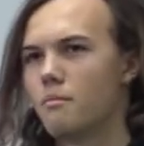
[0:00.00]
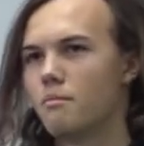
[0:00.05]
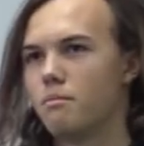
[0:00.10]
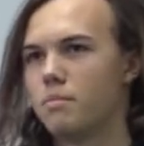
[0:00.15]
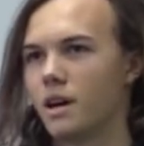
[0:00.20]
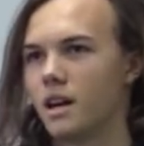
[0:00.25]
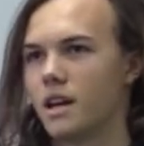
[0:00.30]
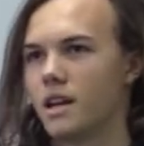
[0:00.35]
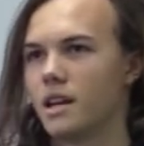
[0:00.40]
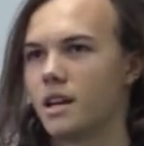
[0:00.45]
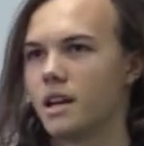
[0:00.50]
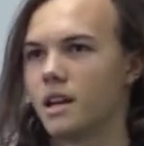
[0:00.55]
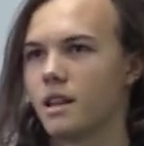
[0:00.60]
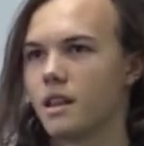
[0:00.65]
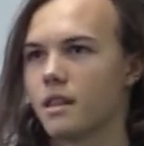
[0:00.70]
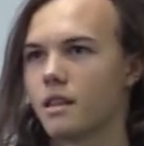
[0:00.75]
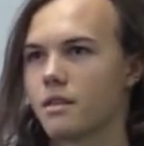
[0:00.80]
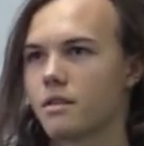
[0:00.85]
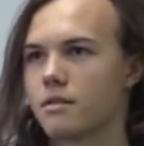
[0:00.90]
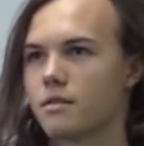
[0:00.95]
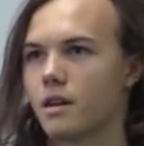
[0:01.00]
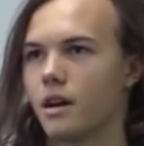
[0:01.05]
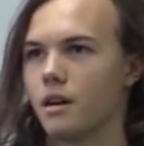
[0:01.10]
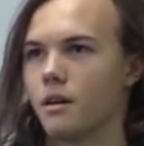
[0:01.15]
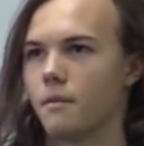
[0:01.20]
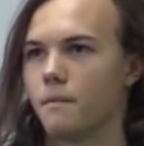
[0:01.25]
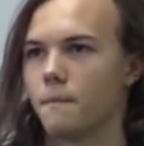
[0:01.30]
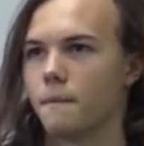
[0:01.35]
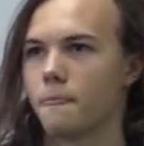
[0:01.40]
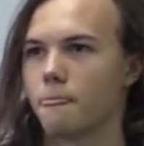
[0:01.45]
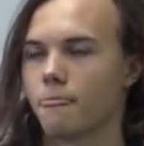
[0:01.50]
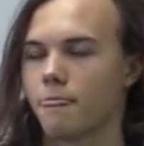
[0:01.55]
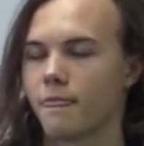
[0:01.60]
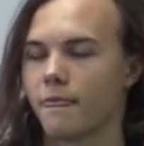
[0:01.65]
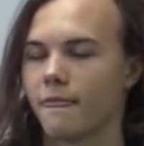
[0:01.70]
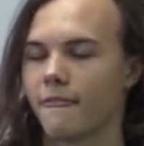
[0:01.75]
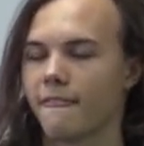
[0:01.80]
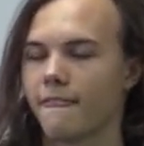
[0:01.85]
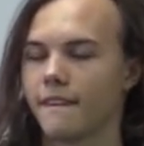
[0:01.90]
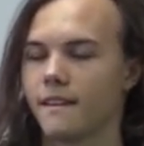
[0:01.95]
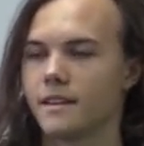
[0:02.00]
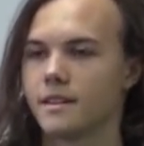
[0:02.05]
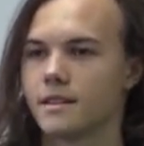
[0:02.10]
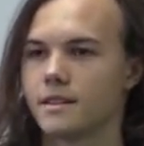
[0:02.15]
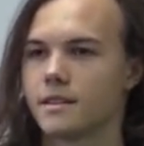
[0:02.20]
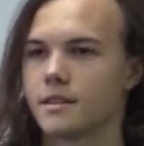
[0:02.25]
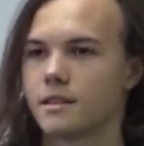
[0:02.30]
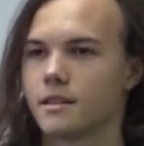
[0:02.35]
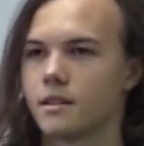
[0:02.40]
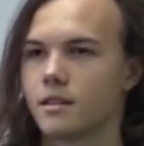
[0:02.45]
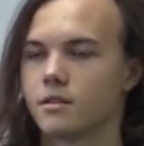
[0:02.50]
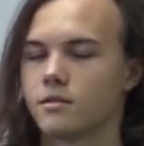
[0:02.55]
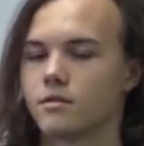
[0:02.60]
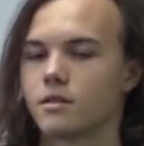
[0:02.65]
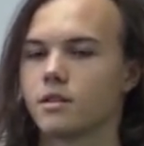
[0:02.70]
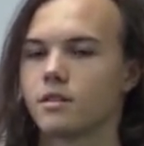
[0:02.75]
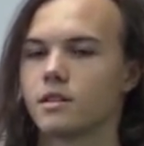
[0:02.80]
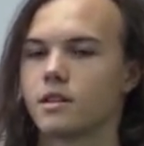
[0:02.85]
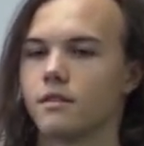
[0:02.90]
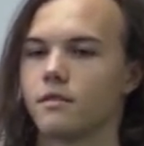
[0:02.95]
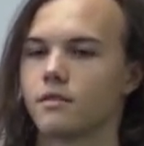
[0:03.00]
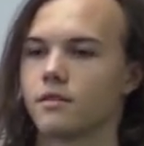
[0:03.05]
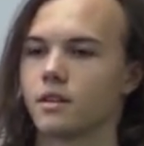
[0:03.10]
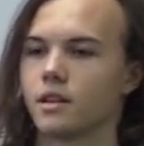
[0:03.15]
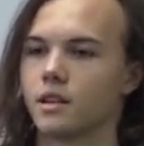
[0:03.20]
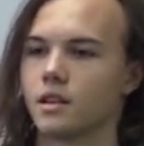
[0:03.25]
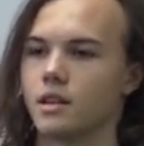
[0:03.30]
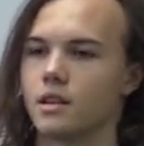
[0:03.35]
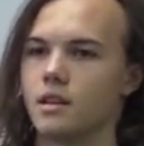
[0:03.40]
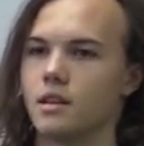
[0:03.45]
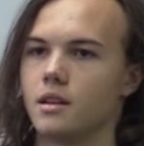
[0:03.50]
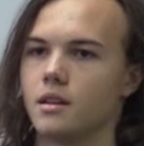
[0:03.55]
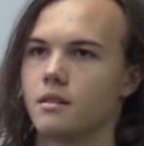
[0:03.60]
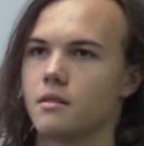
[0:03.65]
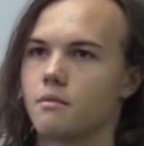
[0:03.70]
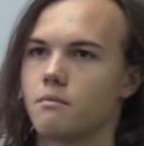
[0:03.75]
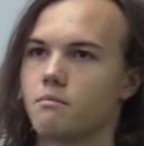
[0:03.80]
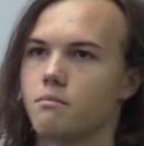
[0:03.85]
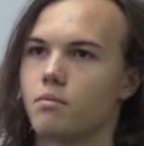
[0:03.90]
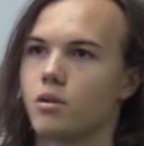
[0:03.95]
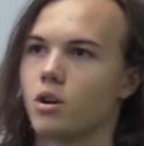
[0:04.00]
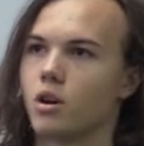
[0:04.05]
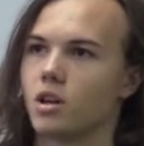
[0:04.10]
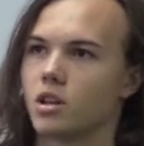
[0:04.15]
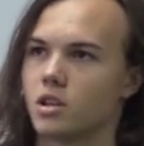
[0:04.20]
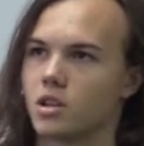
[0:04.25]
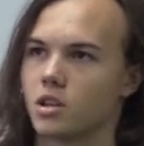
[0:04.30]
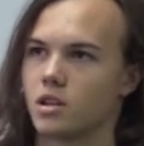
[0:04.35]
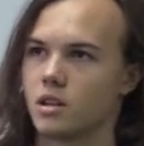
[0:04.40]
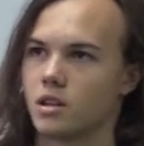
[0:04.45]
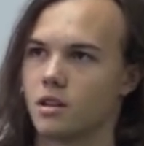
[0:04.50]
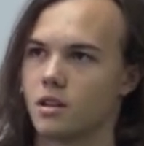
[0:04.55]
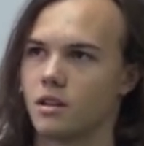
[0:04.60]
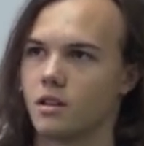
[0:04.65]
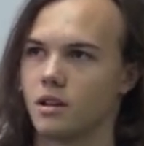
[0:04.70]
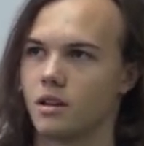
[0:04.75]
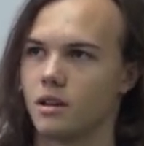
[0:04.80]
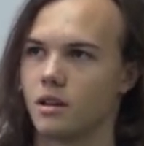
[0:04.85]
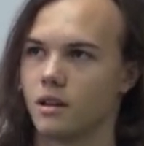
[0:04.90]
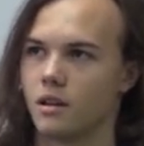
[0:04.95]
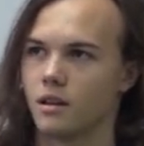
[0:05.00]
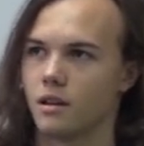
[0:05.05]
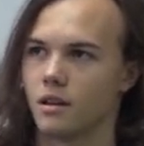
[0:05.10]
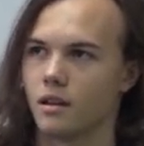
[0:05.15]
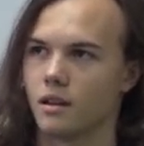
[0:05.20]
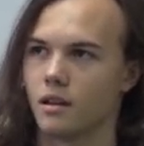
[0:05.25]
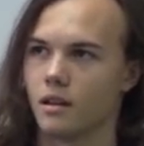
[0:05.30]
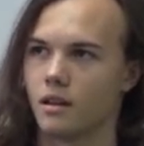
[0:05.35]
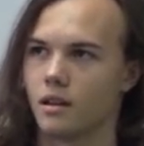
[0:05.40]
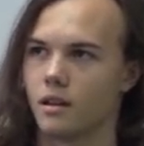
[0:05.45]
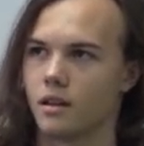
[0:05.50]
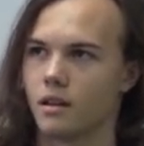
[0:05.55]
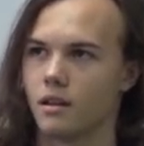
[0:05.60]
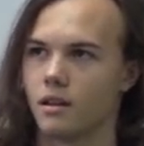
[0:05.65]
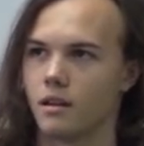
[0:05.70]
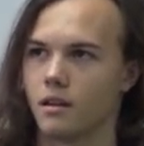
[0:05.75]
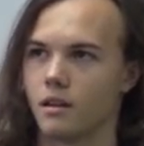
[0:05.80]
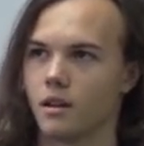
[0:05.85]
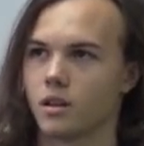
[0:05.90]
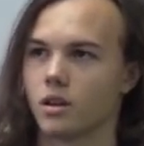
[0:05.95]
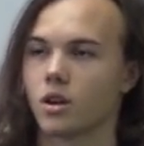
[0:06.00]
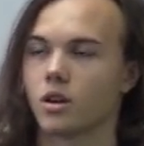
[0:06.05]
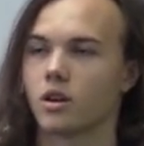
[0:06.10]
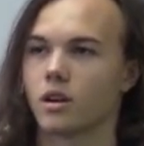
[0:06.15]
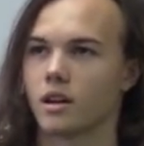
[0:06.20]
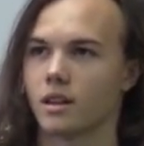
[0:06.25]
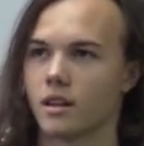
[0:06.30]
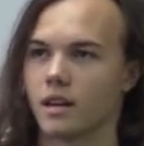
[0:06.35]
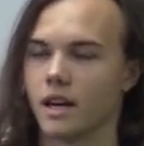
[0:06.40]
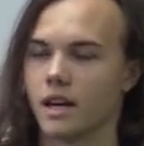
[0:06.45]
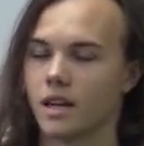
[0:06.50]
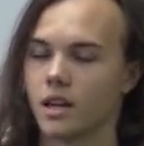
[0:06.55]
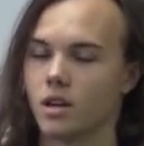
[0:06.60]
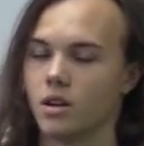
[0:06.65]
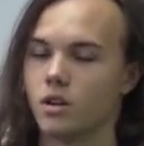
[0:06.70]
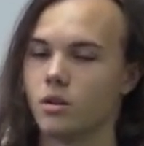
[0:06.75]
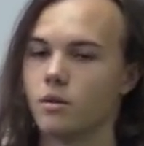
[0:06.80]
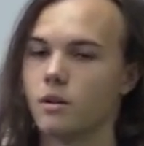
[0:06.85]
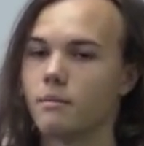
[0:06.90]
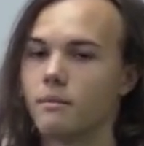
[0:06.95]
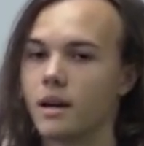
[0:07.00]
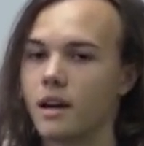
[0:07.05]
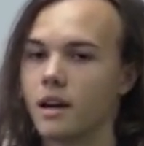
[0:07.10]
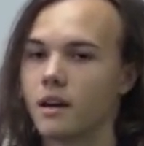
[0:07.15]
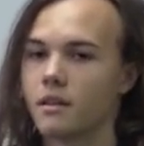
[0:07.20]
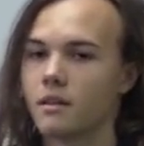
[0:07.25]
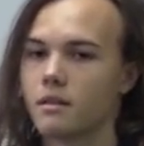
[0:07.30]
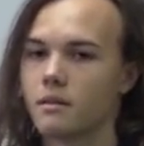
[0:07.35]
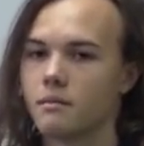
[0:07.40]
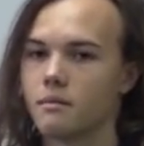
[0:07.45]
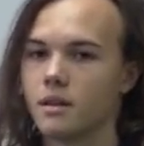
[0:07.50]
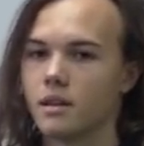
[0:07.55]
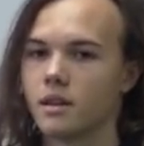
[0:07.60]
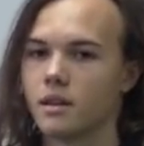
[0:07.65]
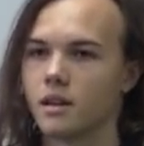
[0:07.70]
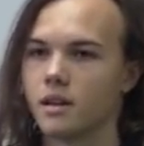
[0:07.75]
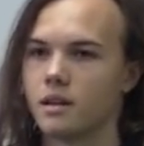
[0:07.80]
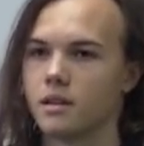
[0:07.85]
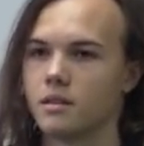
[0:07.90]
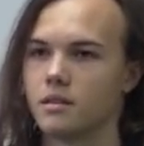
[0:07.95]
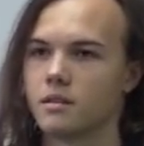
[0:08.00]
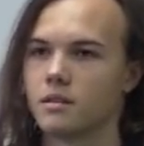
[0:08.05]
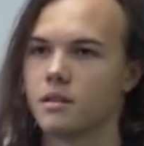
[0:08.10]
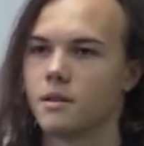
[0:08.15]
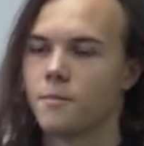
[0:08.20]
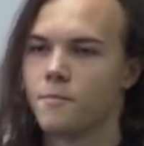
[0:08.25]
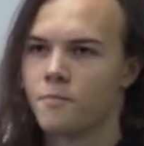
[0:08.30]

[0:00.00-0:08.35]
But these roots have really pushed the learning that I can do in math, because